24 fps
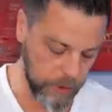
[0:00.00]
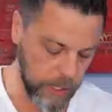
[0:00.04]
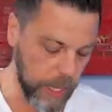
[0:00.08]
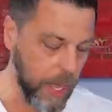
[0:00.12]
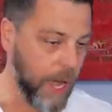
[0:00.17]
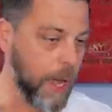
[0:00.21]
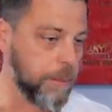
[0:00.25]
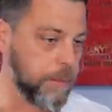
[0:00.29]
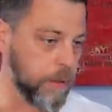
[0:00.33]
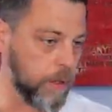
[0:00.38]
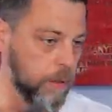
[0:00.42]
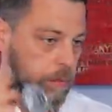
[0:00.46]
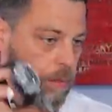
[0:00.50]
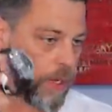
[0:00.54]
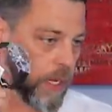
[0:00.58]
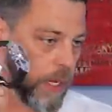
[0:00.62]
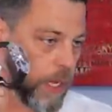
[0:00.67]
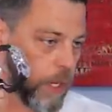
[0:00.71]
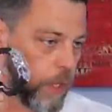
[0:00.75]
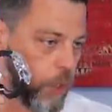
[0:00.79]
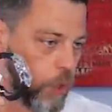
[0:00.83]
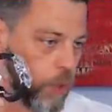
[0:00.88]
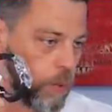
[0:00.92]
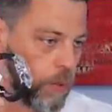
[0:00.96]
I happen to
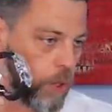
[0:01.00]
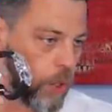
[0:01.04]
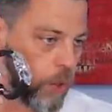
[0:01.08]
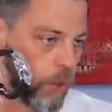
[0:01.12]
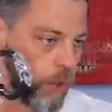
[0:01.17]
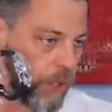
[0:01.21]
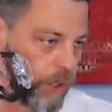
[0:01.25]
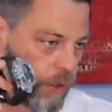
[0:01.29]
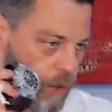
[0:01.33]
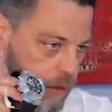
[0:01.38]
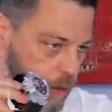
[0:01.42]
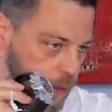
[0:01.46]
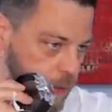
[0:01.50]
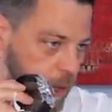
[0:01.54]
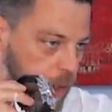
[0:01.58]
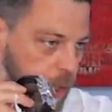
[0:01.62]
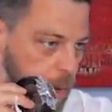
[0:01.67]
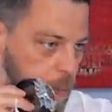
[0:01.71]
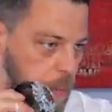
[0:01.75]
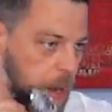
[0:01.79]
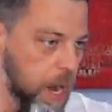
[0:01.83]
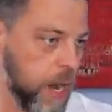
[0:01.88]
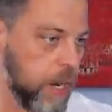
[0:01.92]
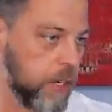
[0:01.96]
bring a Hublot crystal for
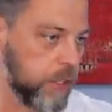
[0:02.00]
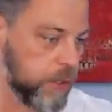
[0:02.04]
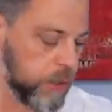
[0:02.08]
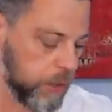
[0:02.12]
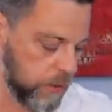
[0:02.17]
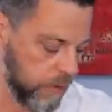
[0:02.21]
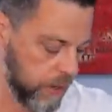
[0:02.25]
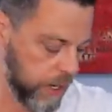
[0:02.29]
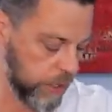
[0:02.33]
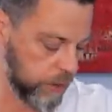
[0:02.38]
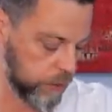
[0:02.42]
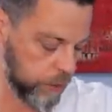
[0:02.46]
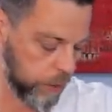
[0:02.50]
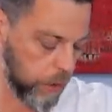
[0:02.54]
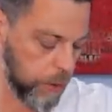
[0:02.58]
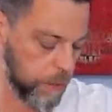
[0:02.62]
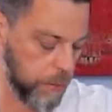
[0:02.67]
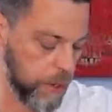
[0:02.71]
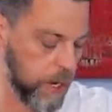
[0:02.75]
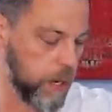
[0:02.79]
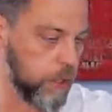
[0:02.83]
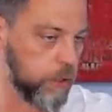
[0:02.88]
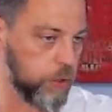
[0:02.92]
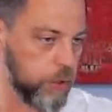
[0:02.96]
comparison, right, to
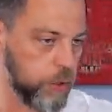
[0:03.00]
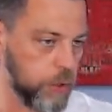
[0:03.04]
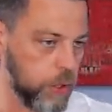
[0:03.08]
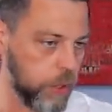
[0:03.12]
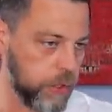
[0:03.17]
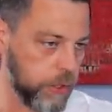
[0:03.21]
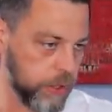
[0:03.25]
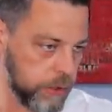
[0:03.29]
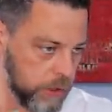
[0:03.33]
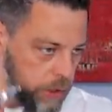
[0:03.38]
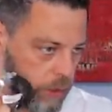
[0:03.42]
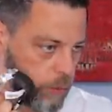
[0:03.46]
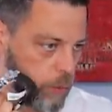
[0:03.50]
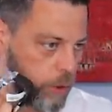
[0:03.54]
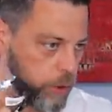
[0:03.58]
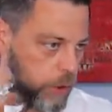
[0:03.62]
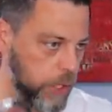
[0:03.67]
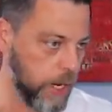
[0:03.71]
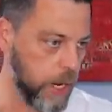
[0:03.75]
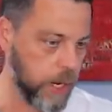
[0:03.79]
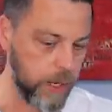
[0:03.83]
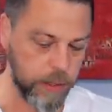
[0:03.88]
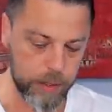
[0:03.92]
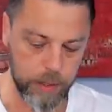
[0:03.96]
compare it to your crystal. We'll
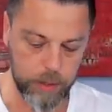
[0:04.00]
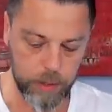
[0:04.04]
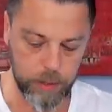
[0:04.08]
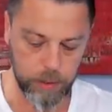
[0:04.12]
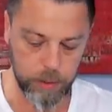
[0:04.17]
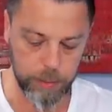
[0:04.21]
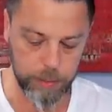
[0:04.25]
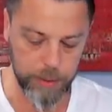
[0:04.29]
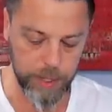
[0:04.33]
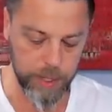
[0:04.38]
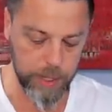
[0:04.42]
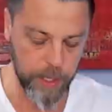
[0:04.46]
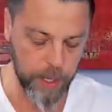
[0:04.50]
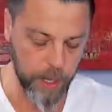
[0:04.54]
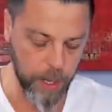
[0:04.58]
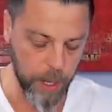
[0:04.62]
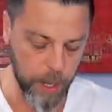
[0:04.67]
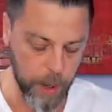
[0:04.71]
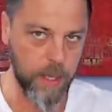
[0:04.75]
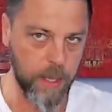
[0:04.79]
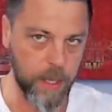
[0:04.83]
do that in a little bit.